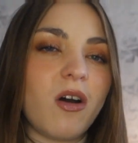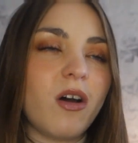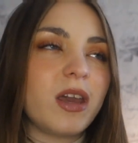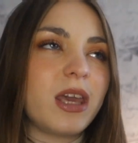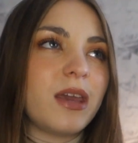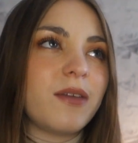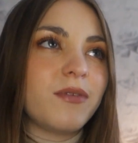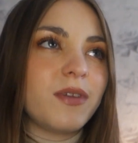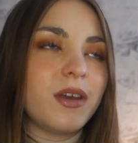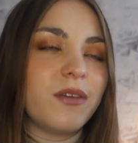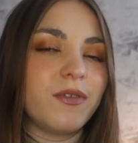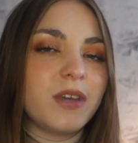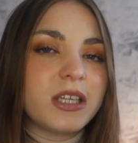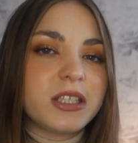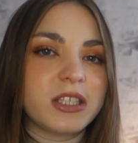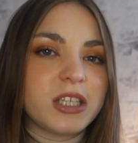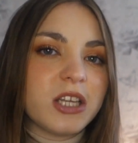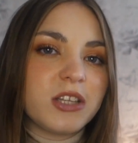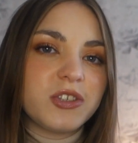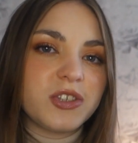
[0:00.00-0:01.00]
or even if you
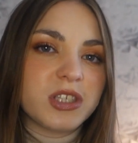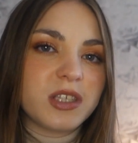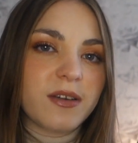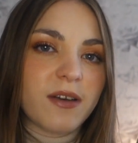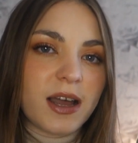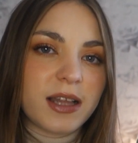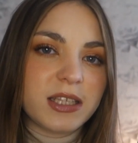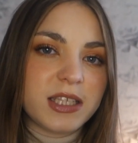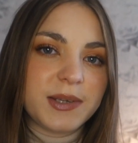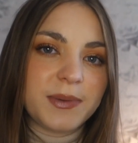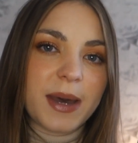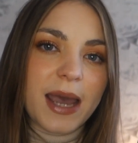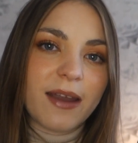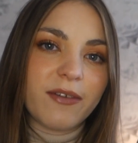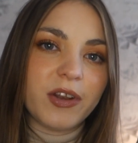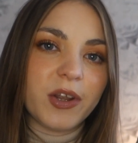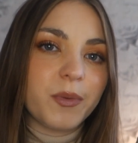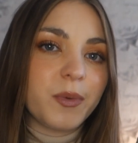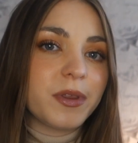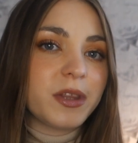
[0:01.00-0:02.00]
did just fancy
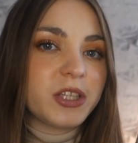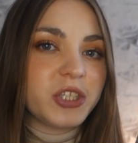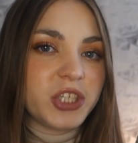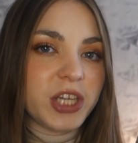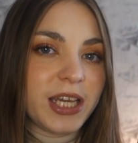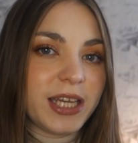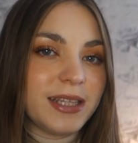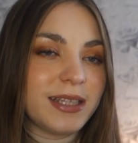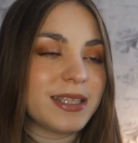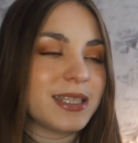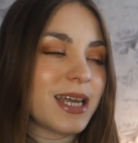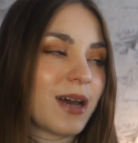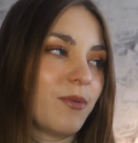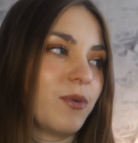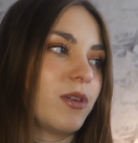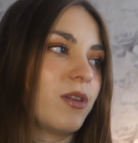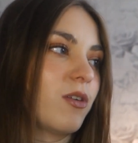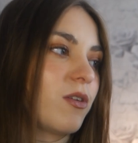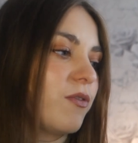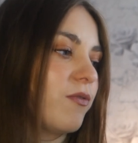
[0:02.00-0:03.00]
wearing it with jeans, that
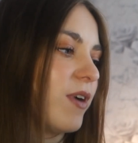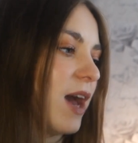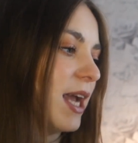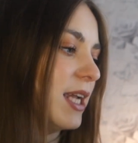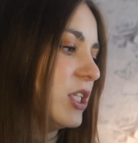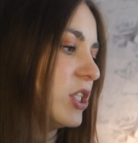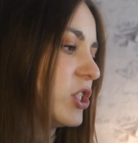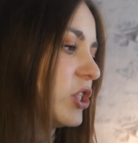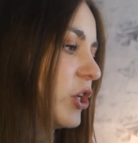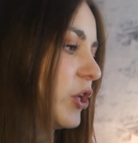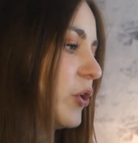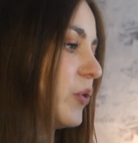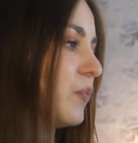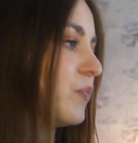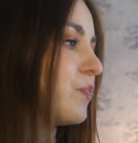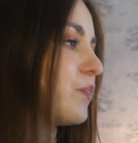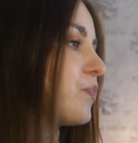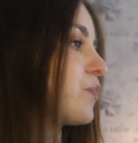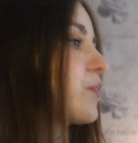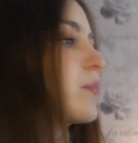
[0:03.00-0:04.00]
would look fine
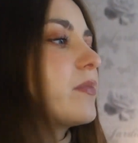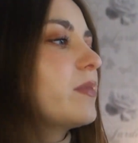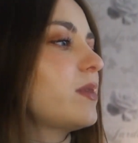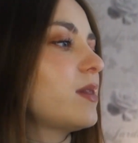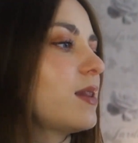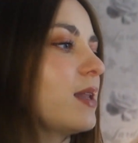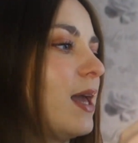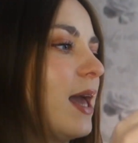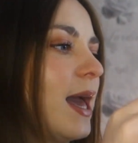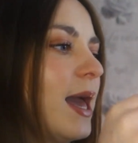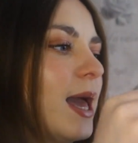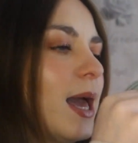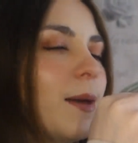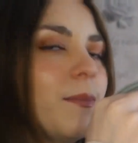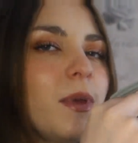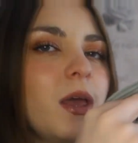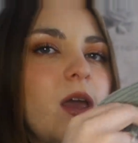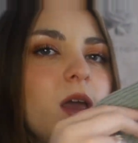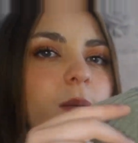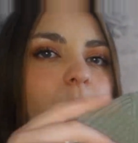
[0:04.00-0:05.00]
too.
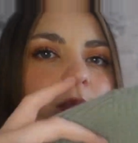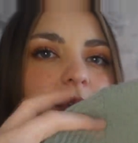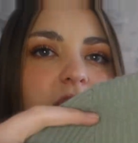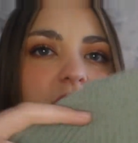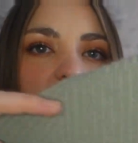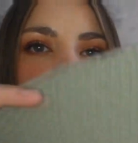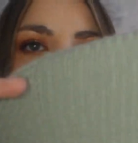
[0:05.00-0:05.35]
But it's